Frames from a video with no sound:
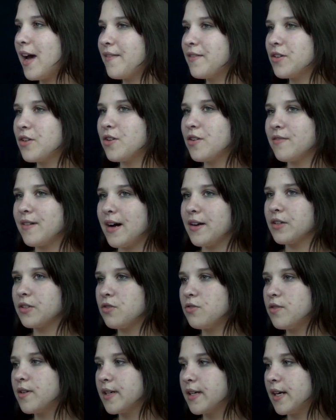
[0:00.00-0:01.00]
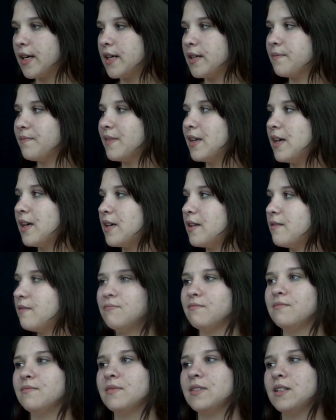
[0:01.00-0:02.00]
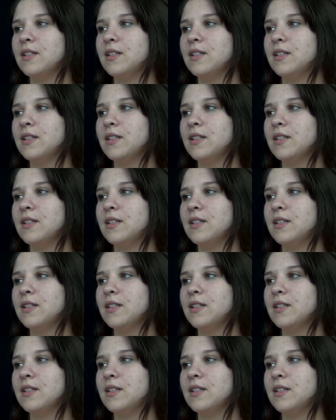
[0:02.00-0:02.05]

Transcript: I had to go around a corner and